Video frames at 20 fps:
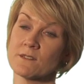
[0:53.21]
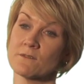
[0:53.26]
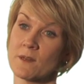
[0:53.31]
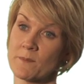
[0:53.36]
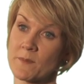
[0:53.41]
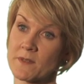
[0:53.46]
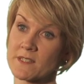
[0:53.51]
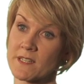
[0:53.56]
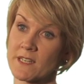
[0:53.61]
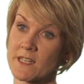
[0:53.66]

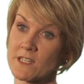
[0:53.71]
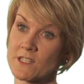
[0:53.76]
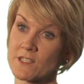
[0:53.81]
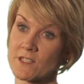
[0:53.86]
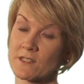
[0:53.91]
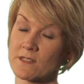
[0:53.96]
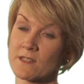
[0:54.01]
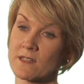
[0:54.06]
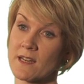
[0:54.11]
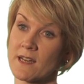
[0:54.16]

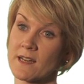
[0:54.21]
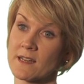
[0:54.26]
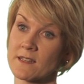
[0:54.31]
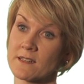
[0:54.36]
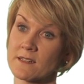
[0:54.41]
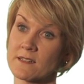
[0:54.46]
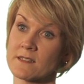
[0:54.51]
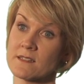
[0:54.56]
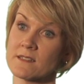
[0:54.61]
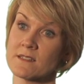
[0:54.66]
reputation
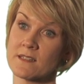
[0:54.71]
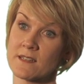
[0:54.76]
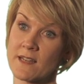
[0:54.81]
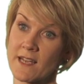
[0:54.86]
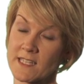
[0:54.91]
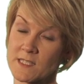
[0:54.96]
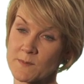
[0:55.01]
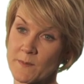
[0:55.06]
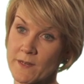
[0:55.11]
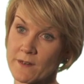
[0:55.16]
and
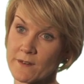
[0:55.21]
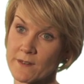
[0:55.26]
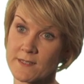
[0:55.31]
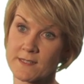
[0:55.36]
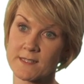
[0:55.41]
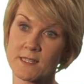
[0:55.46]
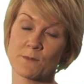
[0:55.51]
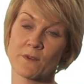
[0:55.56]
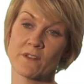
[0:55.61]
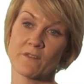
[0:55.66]

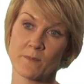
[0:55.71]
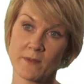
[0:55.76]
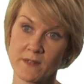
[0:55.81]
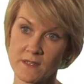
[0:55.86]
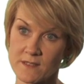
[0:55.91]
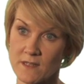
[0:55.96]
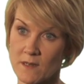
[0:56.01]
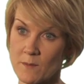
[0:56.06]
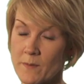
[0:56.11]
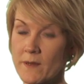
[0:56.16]
experience that we've
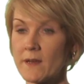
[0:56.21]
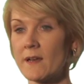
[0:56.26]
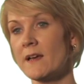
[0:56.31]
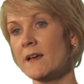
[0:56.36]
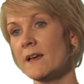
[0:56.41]
built up